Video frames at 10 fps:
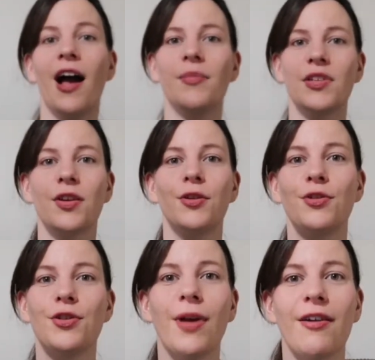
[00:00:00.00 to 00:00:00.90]
So you
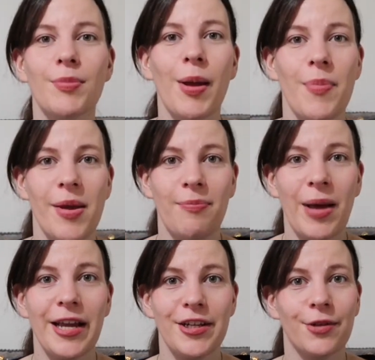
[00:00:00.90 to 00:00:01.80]
do have to be a bit
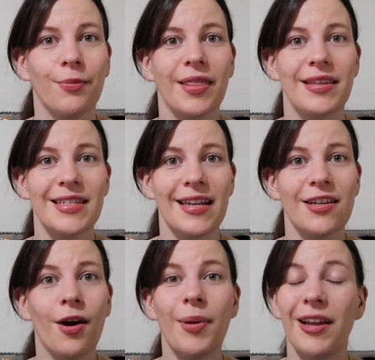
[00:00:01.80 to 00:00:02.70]
patient with the
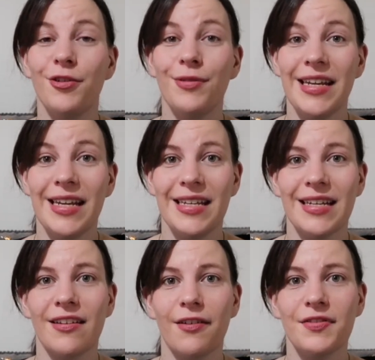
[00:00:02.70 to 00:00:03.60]
setup, and you need
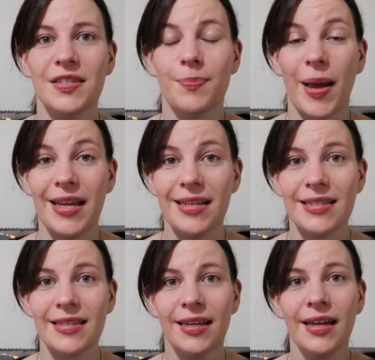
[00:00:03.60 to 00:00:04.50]
enough
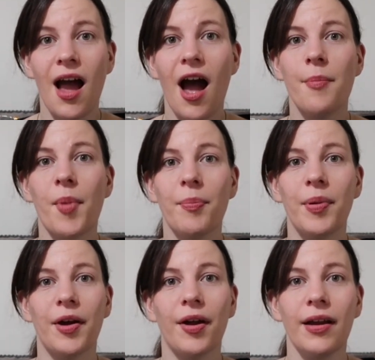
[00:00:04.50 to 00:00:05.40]
space,
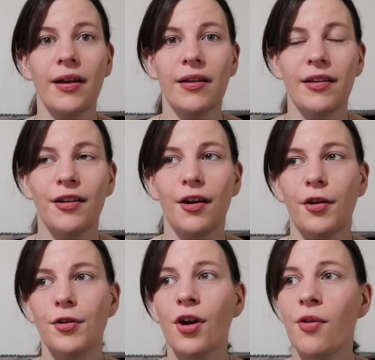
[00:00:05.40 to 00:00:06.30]
but you know,
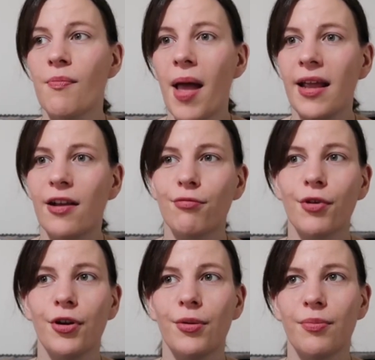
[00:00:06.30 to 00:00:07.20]
you can make
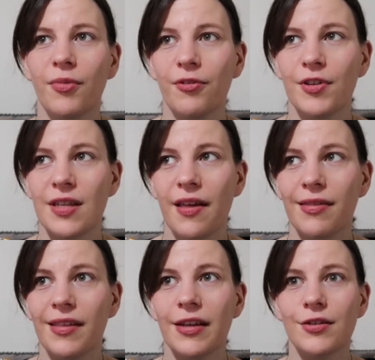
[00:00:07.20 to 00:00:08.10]
room for certain
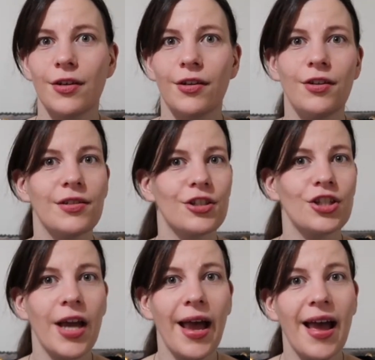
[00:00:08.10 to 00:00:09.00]
things. You can use a
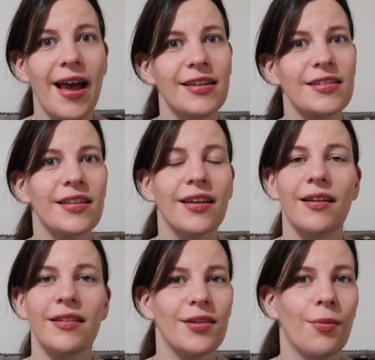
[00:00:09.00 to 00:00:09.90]
chair
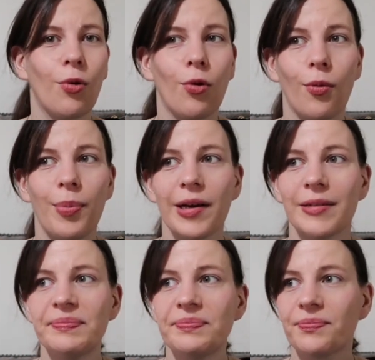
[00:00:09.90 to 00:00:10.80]
to warp,
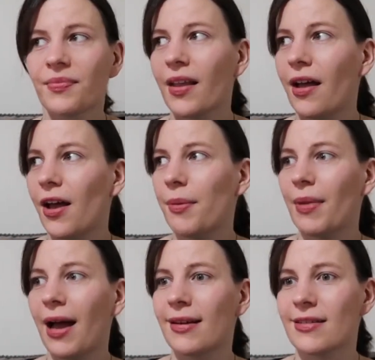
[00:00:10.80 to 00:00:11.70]

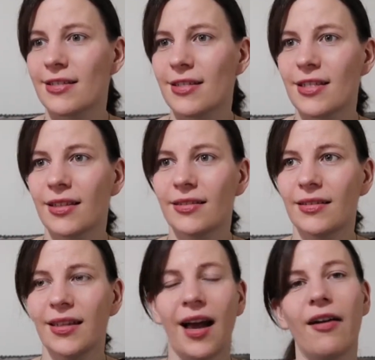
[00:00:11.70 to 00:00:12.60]
and
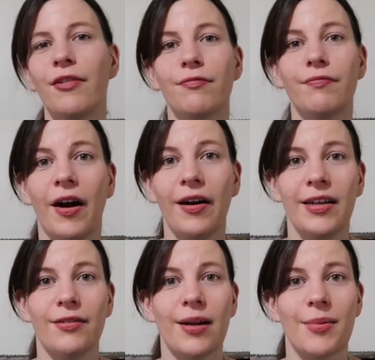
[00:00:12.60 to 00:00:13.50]
yeah, I highly
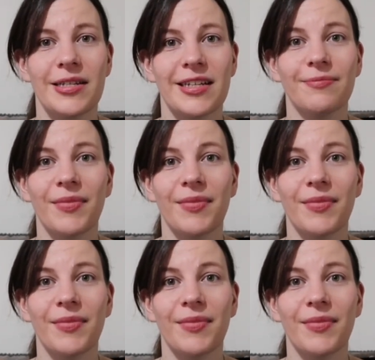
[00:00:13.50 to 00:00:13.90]
recommend it.